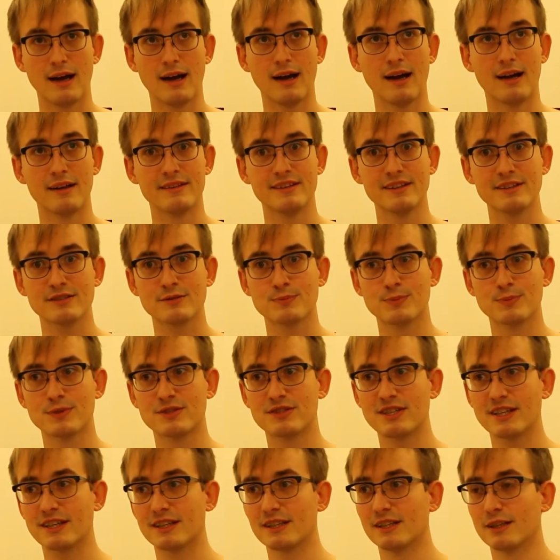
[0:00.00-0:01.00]
And this
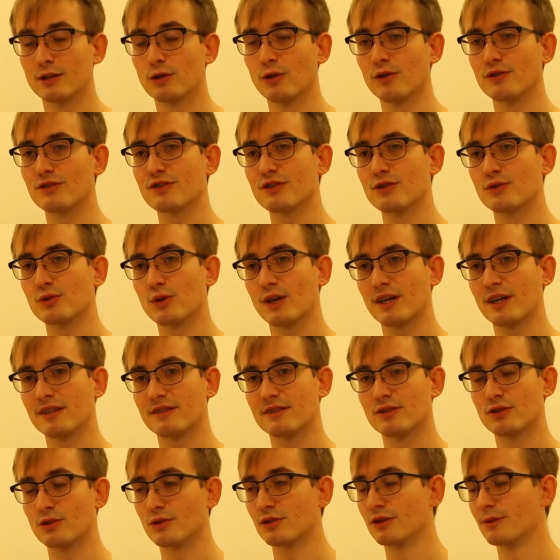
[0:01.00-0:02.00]
particularly
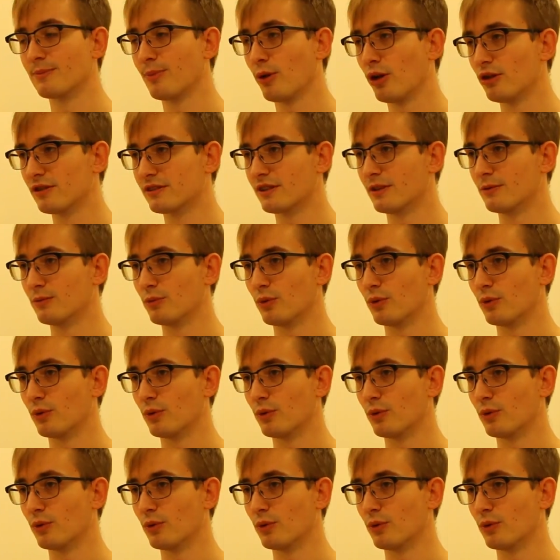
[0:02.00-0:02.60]
concentrated during the Balkan